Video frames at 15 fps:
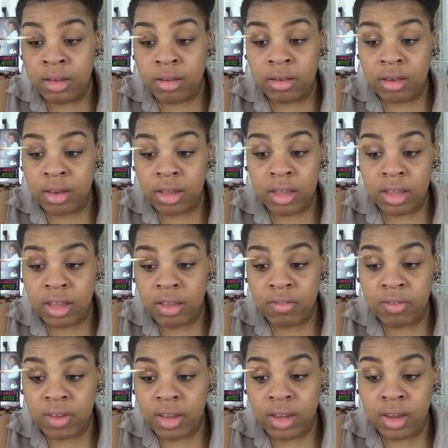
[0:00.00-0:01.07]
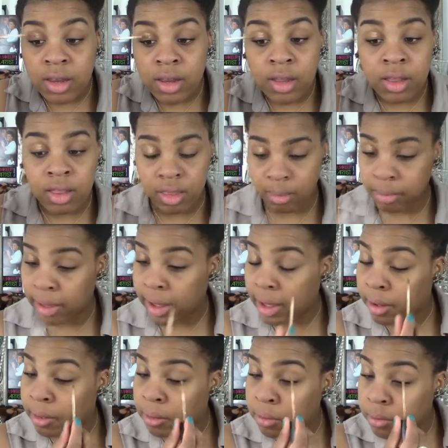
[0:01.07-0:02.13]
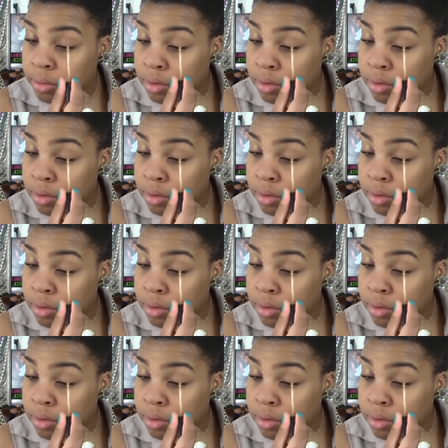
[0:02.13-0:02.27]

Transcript: to even them out.